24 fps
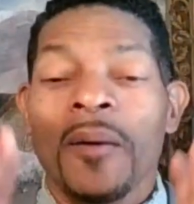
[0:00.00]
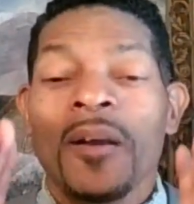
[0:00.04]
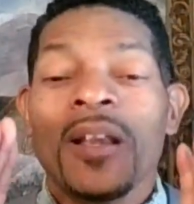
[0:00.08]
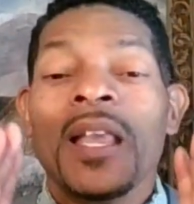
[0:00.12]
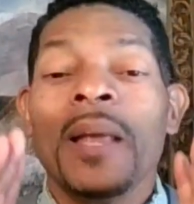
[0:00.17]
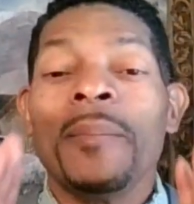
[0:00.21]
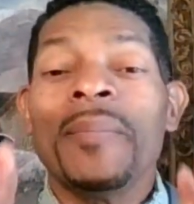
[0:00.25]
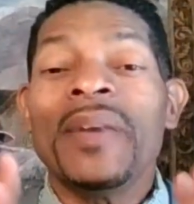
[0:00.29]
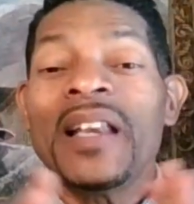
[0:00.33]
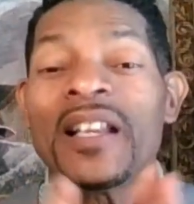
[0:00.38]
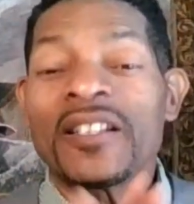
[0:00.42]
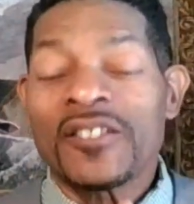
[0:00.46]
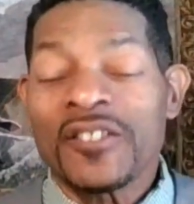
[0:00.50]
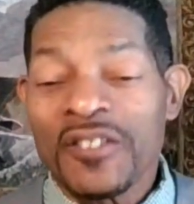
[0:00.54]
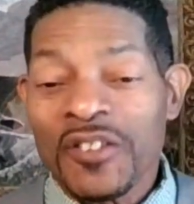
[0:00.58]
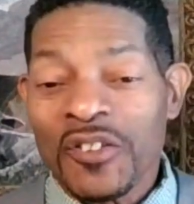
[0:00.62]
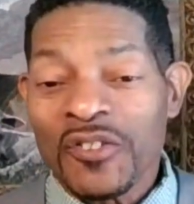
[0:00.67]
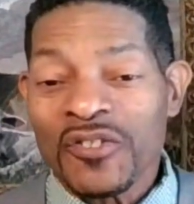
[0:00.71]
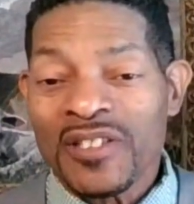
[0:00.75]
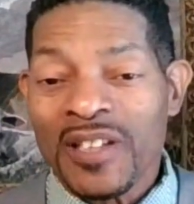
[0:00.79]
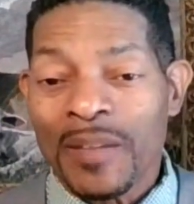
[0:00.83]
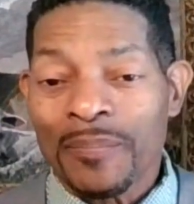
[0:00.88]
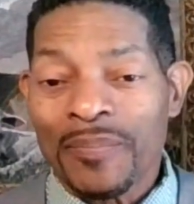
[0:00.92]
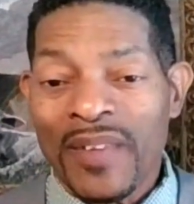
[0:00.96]
Let me let you
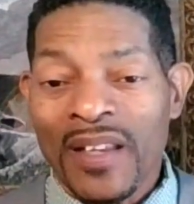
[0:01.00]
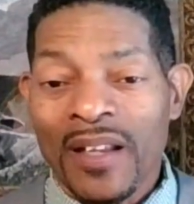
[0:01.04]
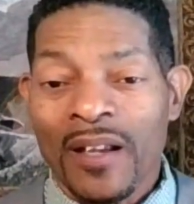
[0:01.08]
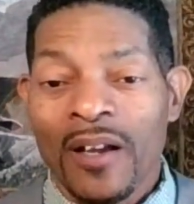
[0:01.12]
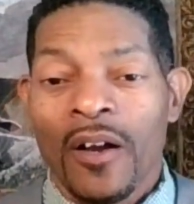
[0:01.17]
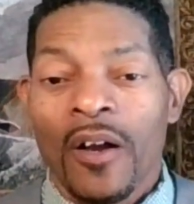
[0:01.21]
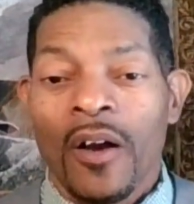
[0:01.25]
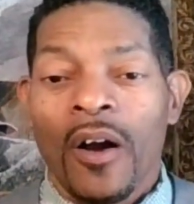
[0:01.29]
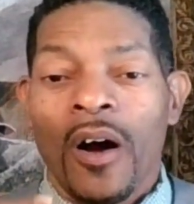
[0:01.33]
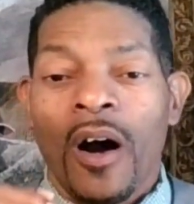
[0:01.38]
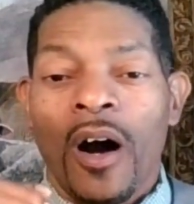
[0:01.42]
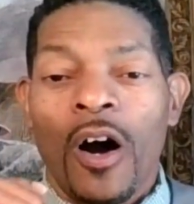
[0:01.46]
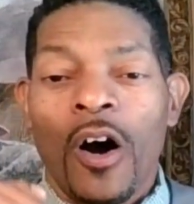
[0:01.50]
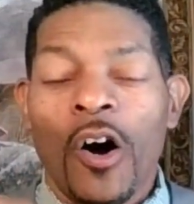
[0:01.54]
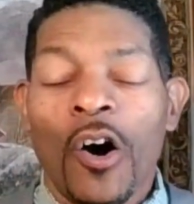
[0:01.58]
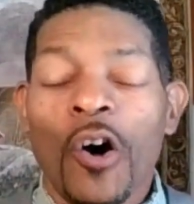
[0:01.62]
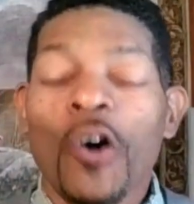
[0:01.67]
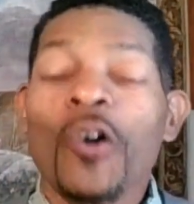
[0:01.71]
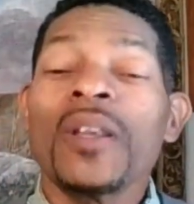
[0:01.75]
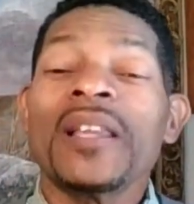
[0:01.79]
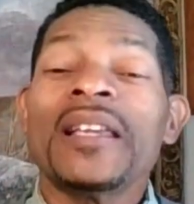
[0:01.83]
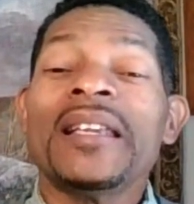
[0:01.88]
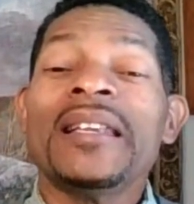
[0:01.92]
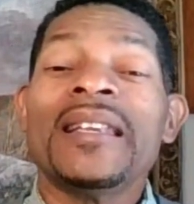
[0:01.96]
know something.
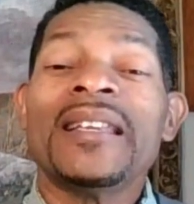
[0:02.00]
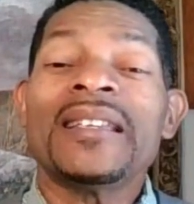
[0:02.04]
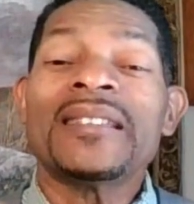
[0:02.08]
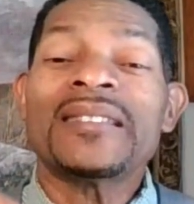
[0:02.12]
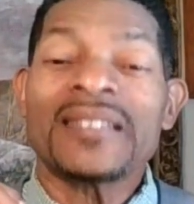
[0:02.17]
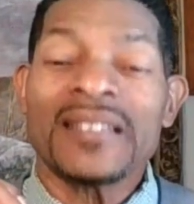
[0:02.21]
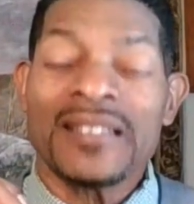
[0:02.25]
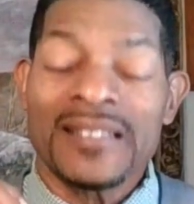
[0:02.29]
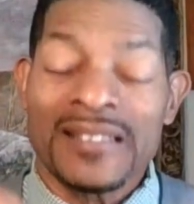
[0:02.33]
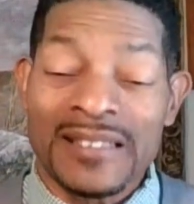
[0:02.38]
Holiness